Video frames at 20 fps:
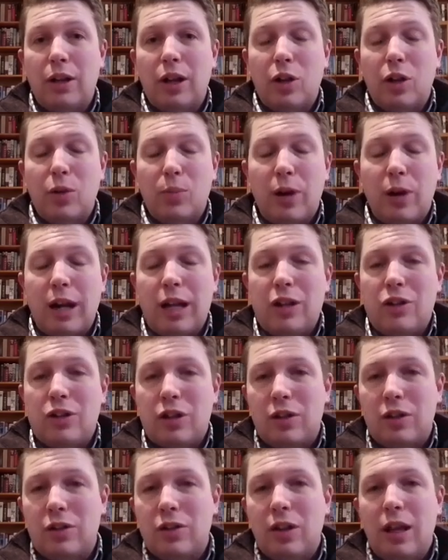on the other
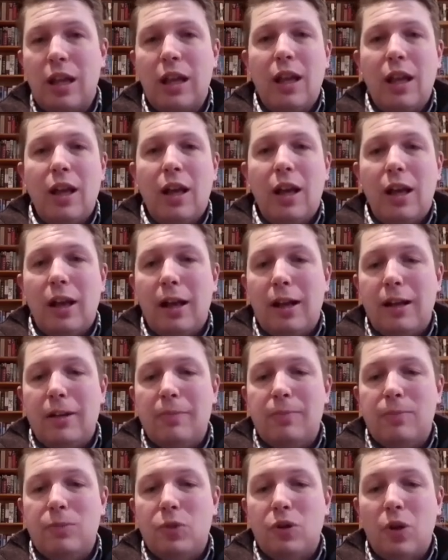branches.
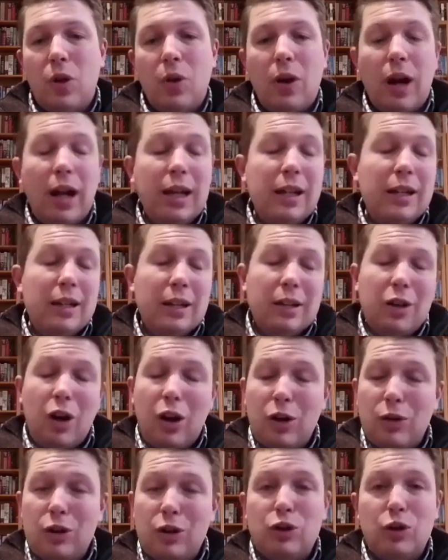So
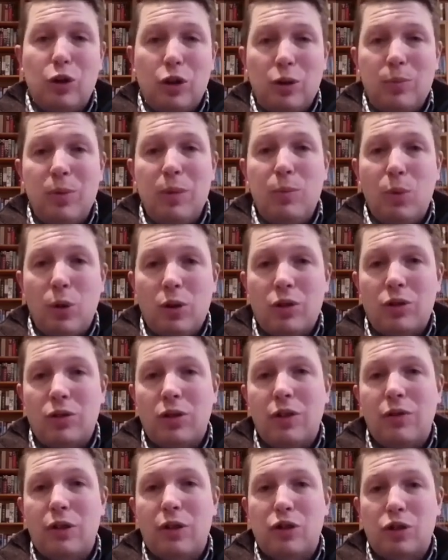Congress could be more
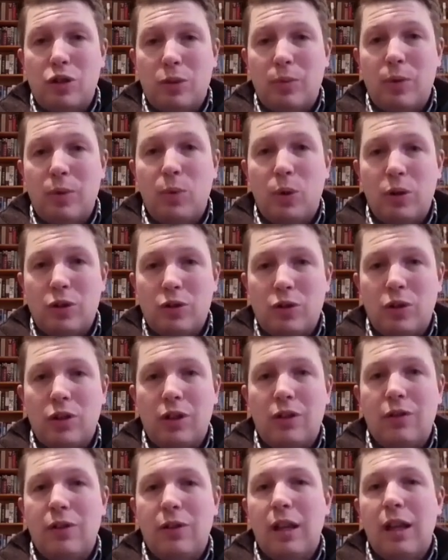assertive and should be more
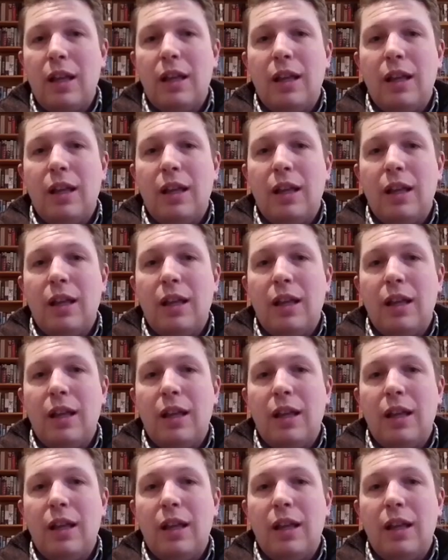assertive.